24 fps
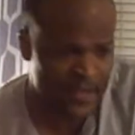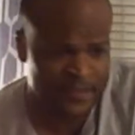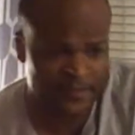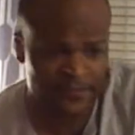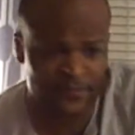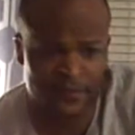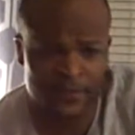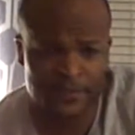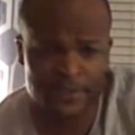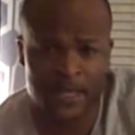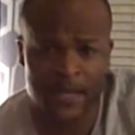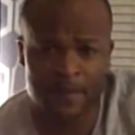was the
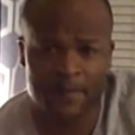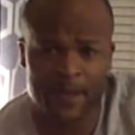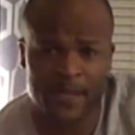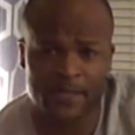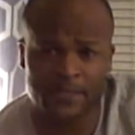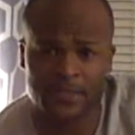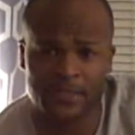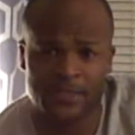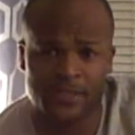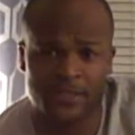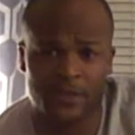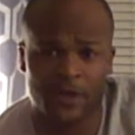first time I
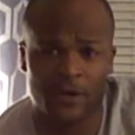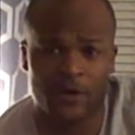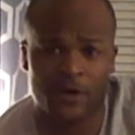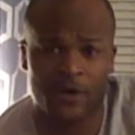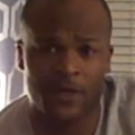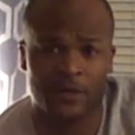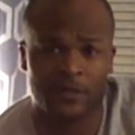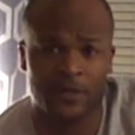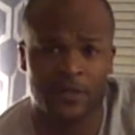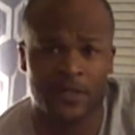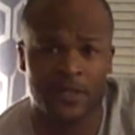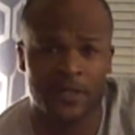actually saw
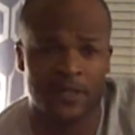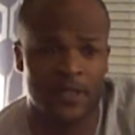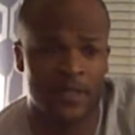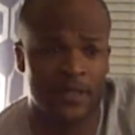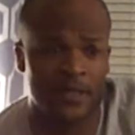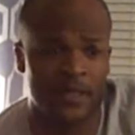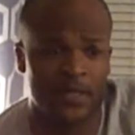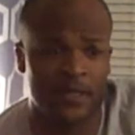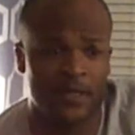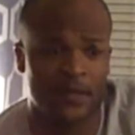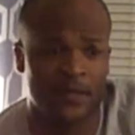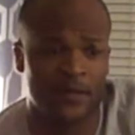it,
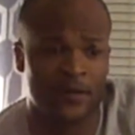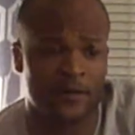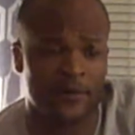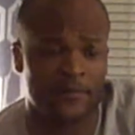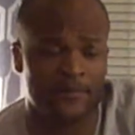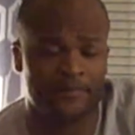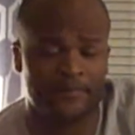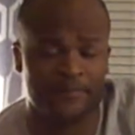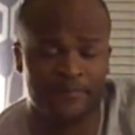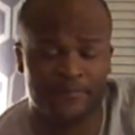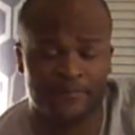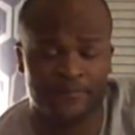and then
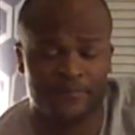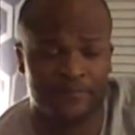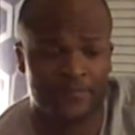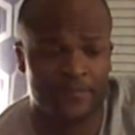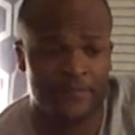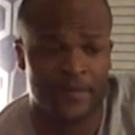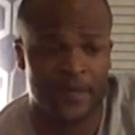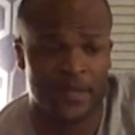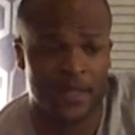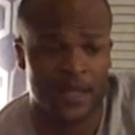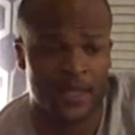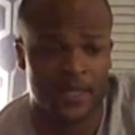
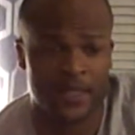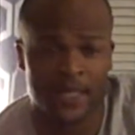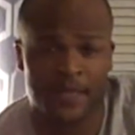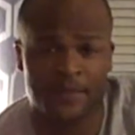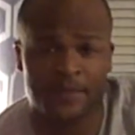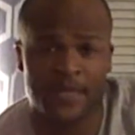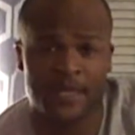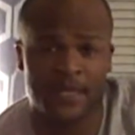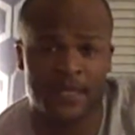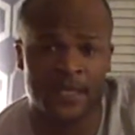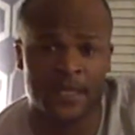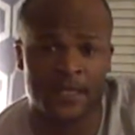
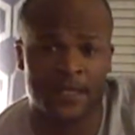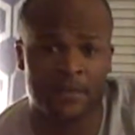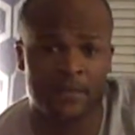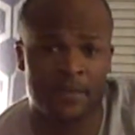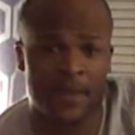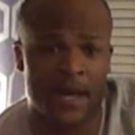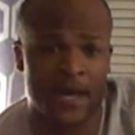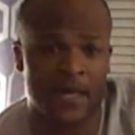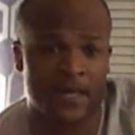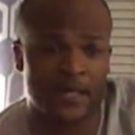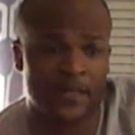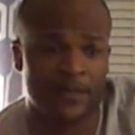didn't think nothing
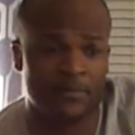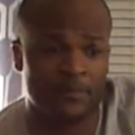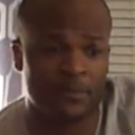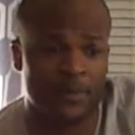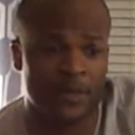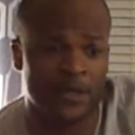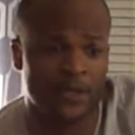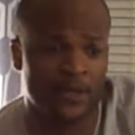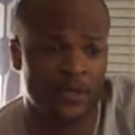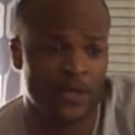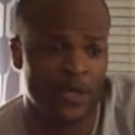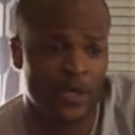about it.
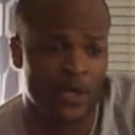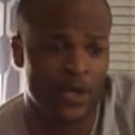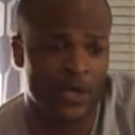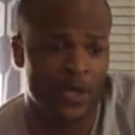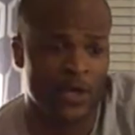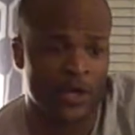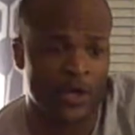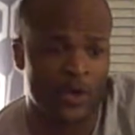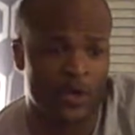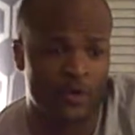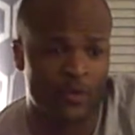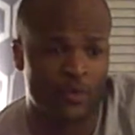But
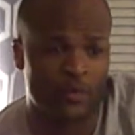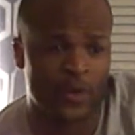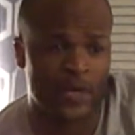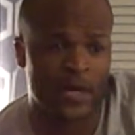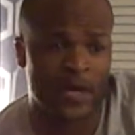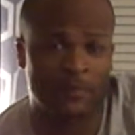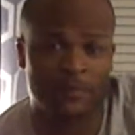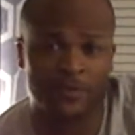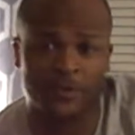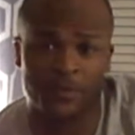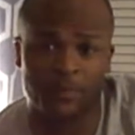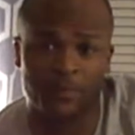when
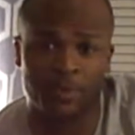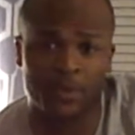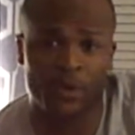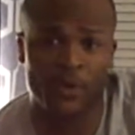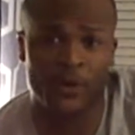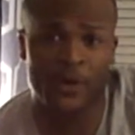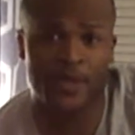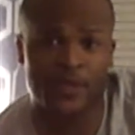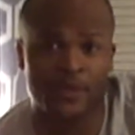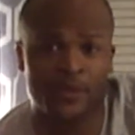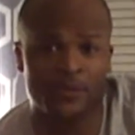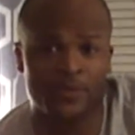I was
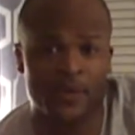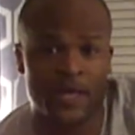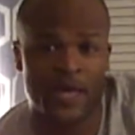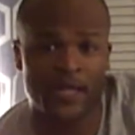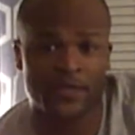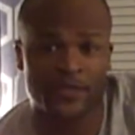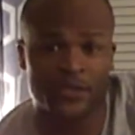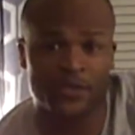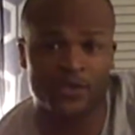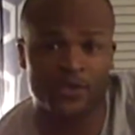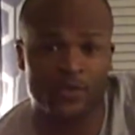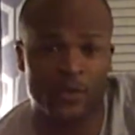deployed in
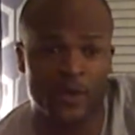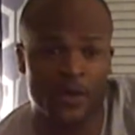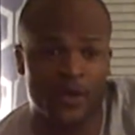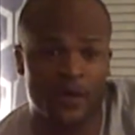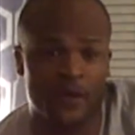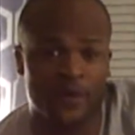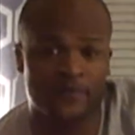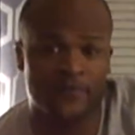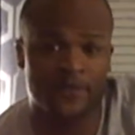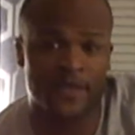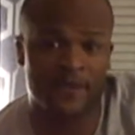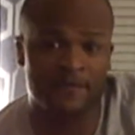
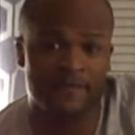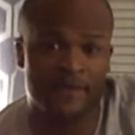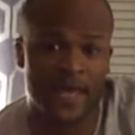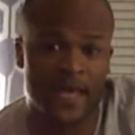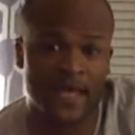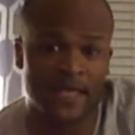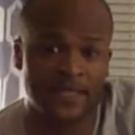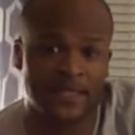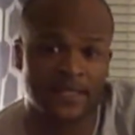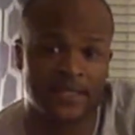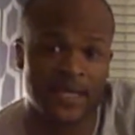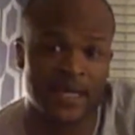2012 to
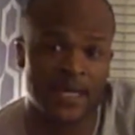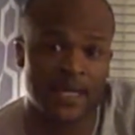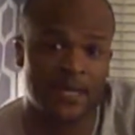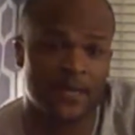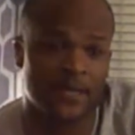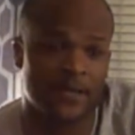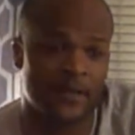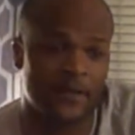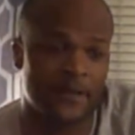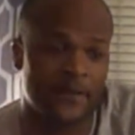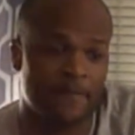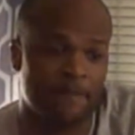
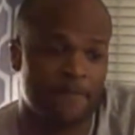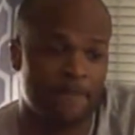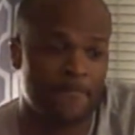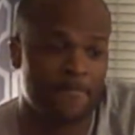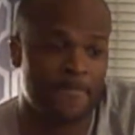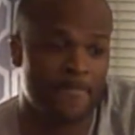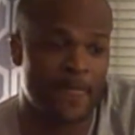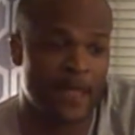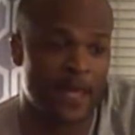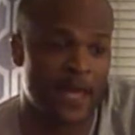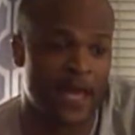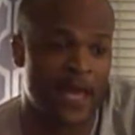Afghanistan,
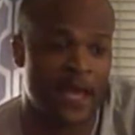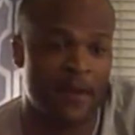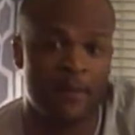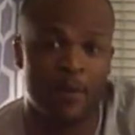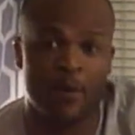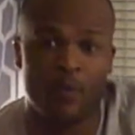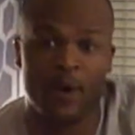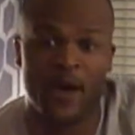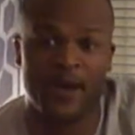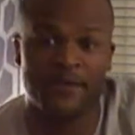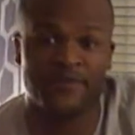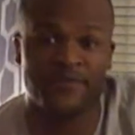I had
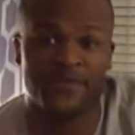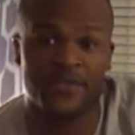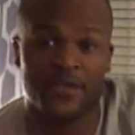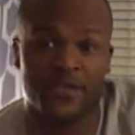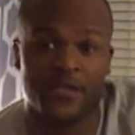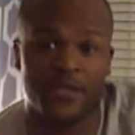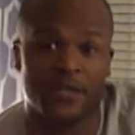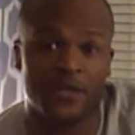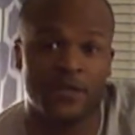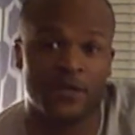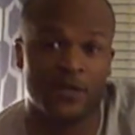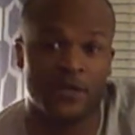my wife send
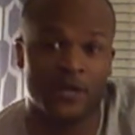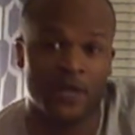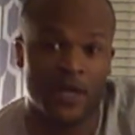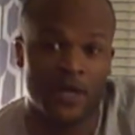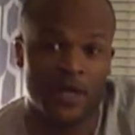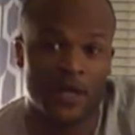in